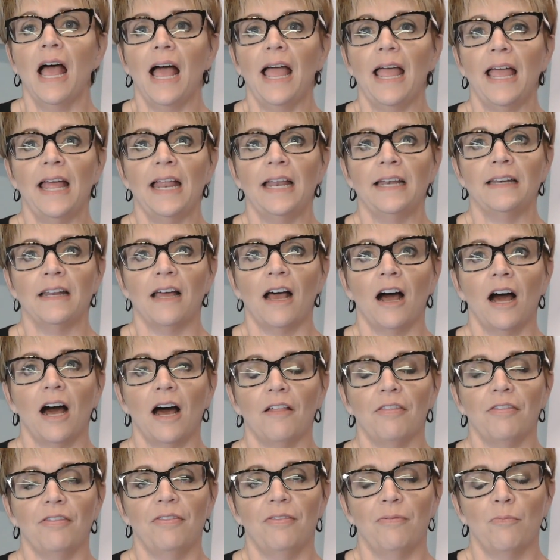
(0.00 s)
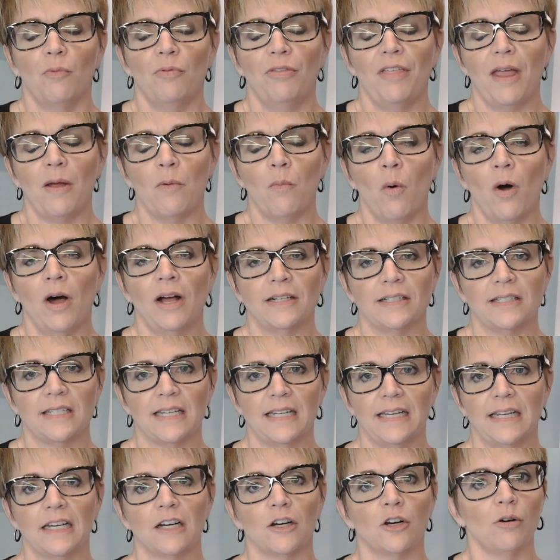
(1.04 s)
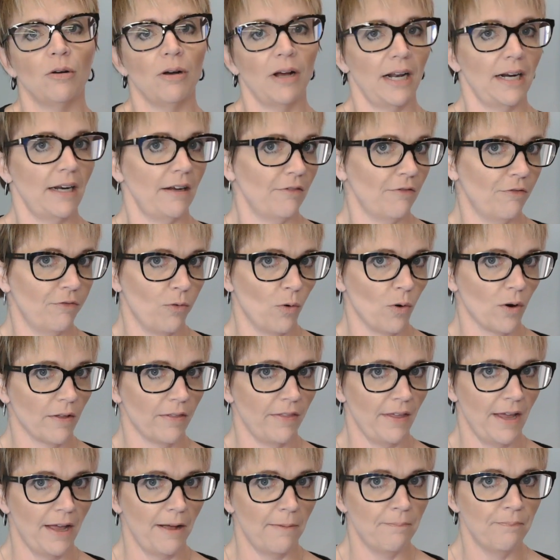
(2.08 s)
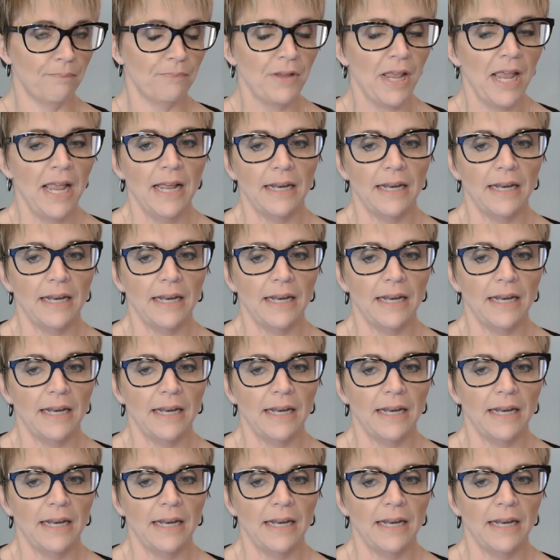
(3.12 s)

and they want to get credit for them.